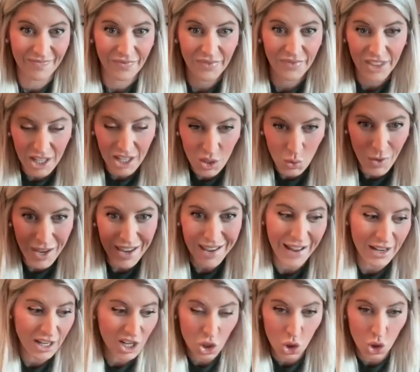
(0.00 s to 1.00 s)
This week,
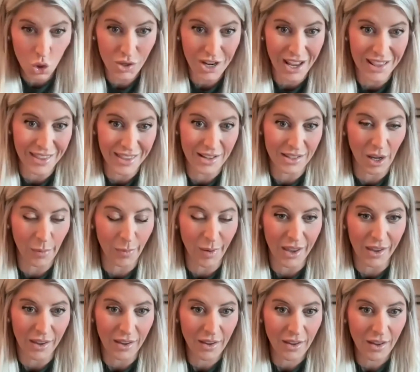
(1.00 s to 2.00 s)
I need you to do 10,000
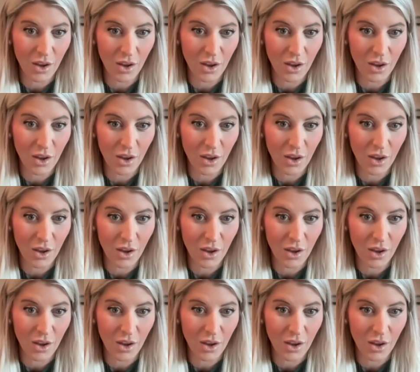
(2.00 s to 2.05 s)
AP.